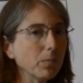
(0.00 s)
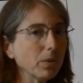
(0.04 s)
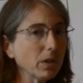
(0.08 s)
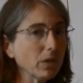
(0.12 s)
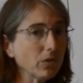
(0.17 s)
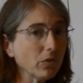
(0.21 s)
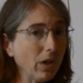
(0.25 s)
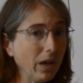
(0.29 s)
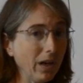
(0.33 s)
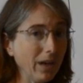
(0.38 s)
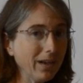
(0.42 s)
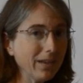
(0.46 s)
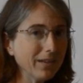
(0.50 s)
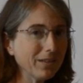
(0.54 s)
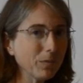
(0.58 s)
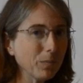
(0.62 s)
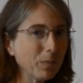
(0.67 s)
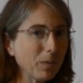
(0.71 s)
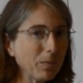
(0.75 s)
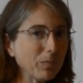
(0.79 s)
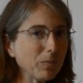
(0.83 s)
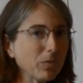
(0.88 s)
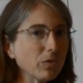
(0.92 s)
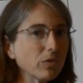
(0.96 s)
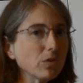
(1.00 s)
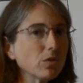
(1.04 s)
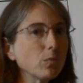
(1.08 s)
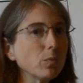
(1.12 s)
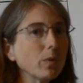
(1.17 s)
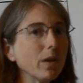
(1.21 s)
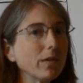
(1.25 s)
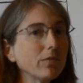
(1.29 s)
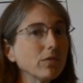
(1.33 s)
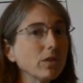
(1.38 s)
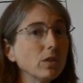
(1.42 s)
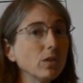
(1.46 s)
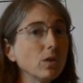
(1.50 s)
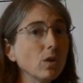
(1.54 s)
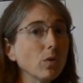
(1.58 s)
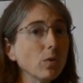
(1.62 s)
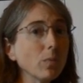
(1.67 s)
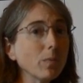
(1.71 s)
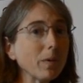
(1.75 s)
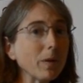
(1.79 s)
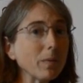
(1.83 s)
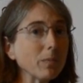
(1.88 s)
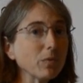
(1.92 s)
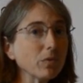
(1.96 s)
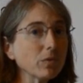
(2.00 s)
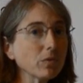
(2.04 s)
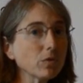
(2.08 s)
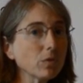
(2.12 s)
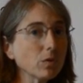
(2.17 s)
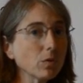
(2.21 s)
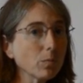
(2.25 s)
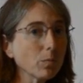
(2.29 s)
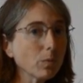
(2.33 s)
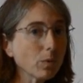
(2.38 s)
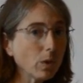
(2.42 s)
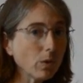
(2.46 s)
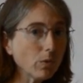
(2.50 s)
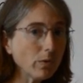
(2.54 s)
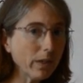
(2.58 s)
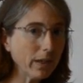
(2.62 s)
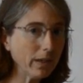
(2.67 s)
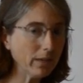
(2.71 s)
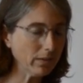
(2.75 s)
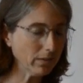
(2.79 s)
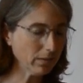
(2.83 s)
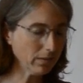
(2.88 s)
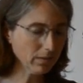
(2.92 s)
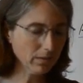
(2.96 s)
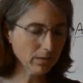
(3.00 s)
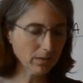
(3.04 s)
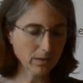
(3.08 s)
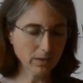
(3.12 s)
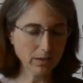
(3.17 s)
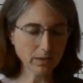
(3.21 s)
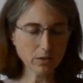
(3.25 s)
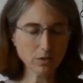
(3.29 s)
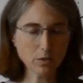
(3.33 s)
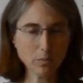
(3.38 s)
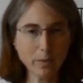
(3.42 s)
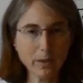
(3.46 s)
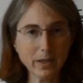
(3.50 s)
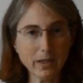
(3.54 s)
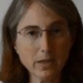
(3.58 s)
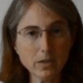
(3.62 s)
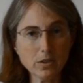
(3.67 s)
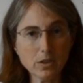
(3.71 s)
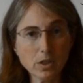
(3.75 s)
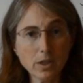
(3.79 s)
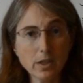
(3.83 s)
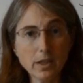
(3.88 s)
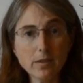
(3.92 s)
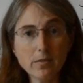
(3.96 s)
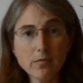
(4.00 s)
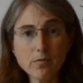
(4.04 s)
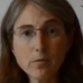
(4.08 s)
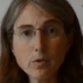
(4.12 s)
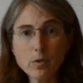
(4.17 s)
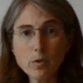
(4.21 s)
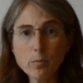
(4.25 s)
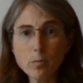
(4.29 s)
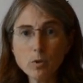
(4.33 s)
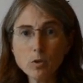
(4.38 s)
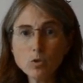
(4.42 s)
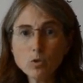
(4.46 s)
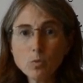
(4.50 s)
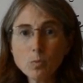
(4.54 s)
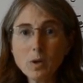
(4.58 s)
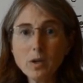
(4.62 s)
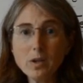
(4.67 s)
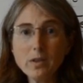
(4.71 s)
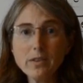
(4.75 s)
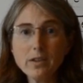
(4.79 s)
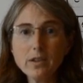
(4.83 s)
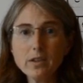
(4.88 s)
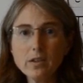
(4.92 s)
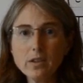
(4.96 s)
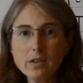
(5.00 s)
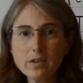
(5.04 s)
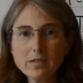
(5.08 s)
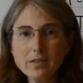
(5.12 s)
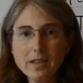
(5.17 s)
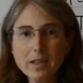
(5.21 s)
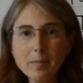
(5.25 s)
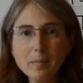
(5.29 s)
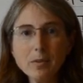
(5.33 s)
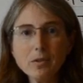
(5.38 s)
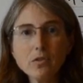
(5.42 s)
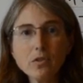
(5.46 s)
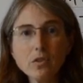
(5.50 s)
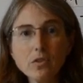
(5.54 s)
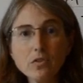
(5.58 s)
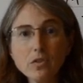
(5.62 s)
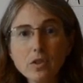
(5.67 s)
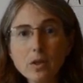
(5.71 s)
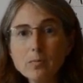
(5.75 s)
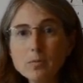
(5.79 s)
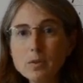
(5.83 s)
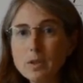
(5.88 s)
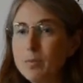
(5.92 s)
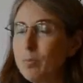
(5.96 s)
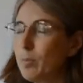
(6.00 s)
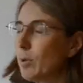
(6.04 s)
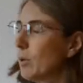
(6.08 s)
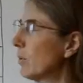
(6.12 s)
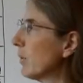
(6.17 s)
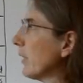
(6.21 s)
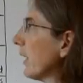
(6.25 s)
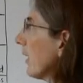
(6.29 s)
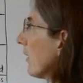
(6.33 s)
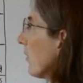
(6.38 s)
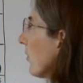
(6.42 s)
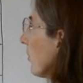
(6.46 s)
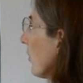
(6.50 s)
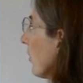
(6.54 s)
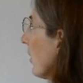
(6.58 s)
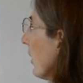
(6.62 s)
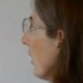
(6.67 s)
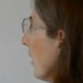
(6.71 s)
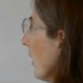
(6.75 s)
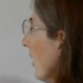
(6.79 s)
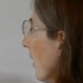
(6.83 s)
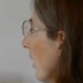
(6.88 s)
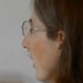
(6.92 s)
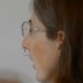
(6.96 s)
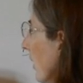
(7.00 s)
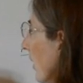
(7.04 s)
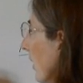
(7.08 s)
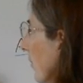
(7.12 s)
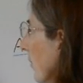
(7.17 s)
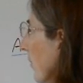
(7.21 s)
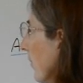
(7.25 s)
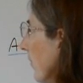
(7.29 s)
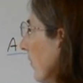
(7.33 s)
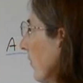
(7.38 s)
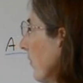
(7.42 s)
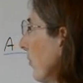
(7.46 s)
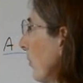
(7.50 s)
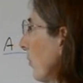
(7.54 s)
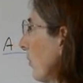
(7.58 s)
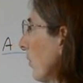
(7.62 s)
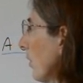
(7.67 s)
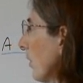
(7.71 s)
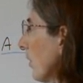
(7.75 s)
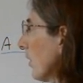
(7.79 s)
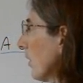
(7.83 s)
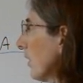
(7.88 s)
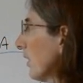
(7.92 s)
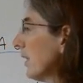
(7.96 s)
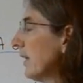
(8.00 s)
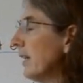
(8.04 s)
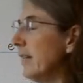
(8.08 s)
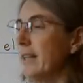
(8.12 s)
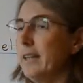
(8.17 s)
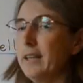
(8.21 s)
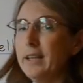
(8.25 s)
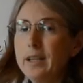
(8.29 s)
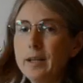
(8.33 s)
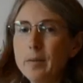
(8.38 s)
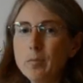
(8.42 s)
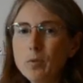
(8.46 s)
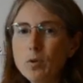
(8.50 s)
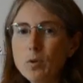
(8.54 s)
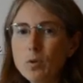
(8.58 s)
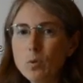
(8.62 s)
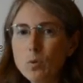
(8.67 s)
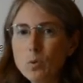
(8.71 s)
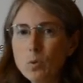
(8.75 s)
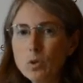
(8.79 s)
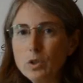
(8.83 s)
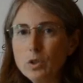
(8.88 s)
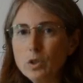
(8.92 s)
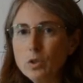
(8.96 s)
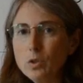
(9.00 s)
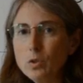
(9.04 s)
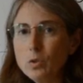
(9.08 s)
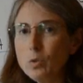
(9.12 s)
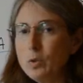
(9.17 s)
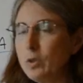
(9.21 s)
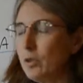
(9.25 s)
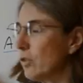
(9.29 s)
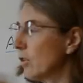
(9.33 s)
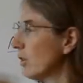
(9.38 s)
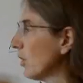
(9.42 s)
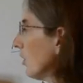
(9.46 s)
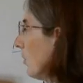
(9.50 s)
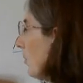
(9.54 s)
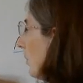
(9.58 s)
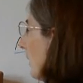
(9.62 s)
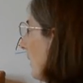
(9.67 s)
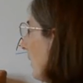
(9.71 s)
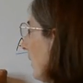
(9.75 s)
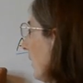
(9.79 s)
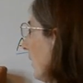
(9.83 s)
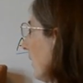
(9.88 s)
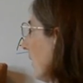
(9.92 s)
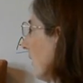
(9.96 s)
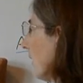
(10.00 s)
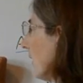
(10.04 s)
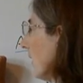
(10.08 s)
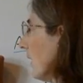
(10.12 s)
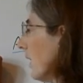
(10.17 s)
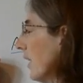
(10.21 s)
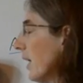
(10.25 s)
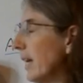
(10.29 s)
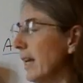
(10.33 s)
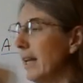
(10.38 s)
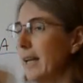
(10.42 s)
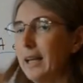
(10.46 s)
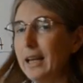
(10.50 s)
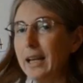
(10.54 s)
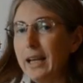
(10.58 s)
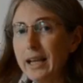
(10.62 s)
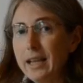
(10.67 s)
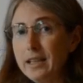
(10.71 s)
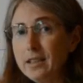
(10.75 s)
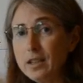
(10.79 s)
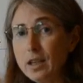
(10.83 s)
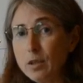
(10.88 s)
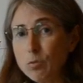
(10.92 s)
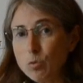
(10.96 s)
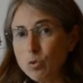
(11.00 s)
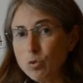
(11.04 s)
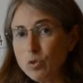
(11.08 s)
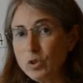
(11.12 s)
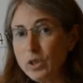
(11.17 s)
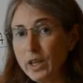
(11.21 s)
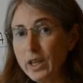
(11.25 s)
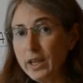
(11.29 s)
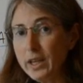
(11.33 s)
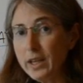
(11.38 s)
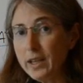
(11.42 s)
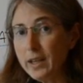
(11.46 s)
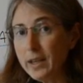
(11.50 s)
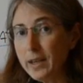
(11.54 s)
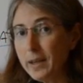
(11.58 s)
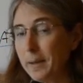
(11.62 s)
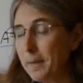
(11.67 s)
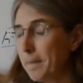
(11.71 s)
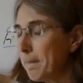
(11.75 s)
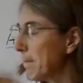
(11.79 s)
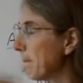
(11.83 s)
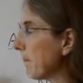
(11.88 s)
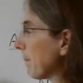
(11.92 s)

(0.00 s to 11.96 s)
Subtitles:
because is a preposition, we have to know the prepositional pronouns in Spanish. And for the most part, they're the same as the subject pronouns. For him, her, or you, it's going to be él, ella, usted.